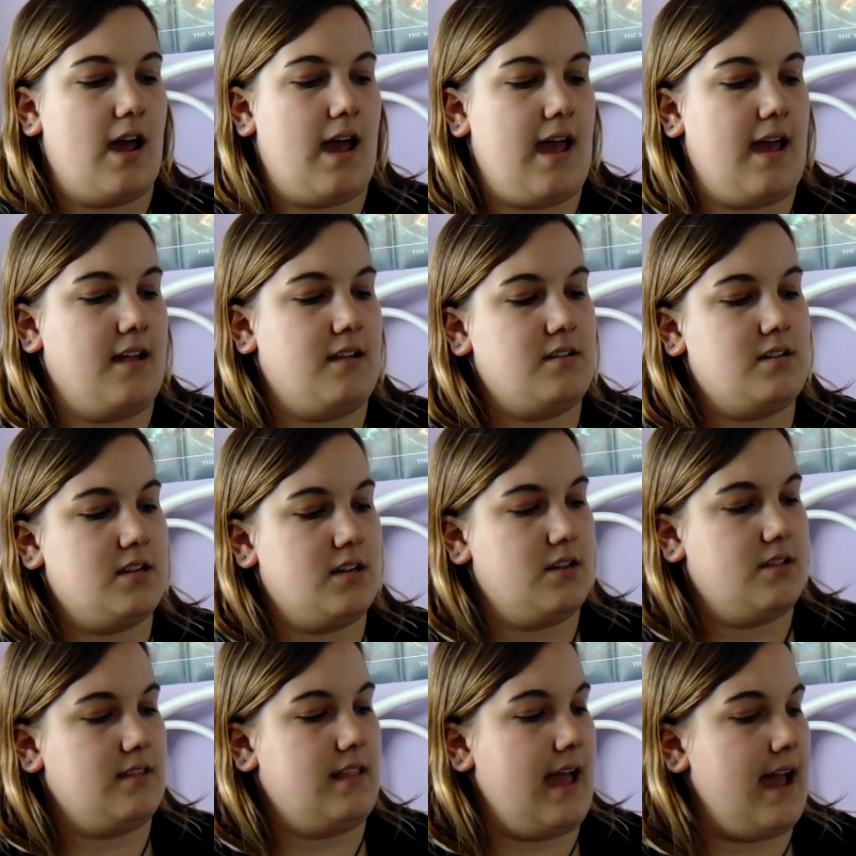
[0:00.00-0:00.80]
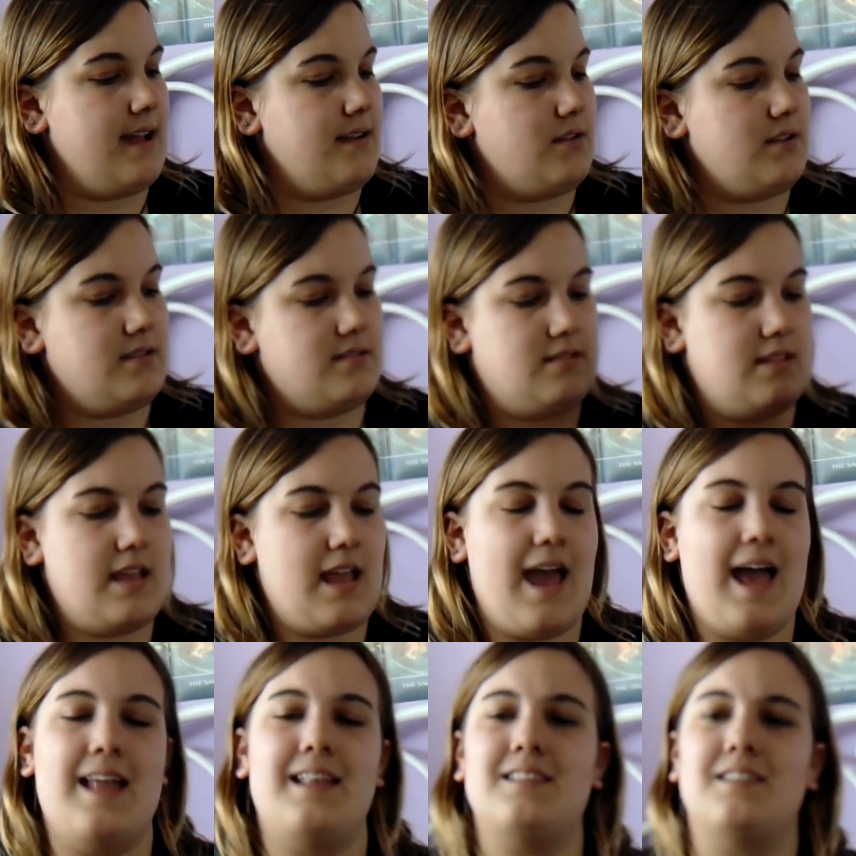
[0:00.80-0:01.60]
And that is the
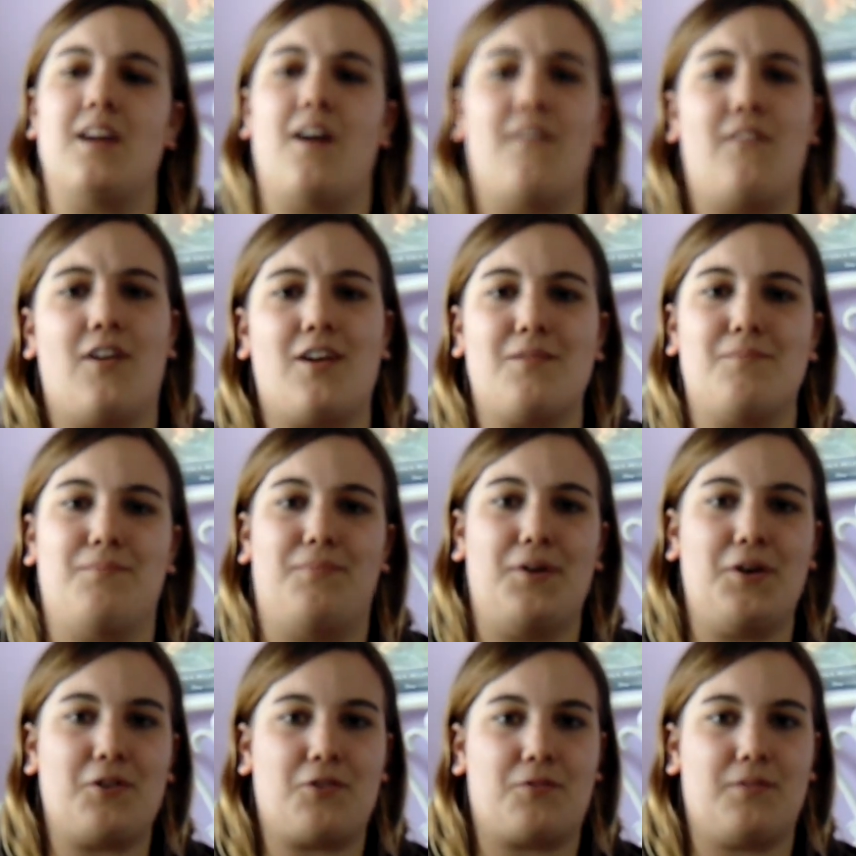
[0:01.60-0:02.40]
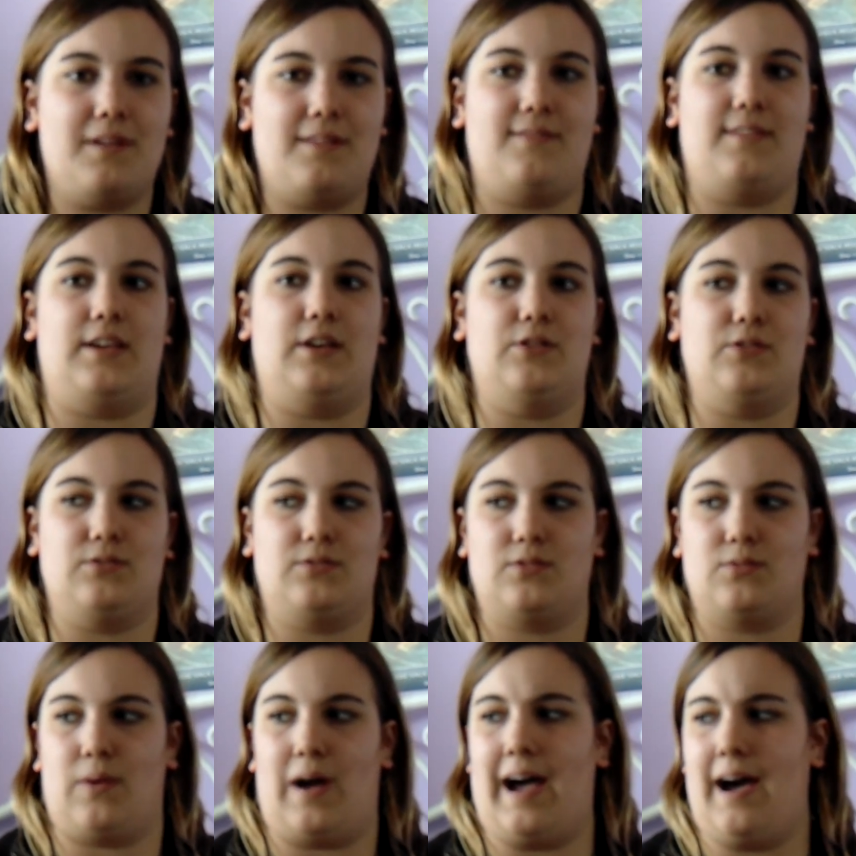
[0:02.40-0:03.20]
end of our book
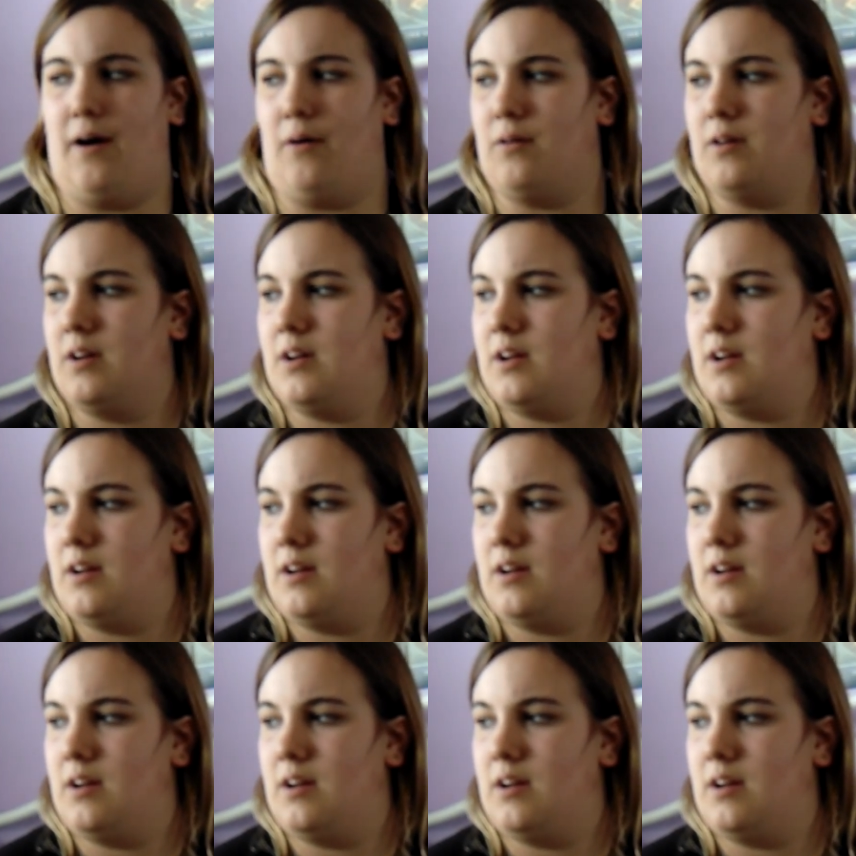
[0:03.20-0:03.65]
reviews. Wow.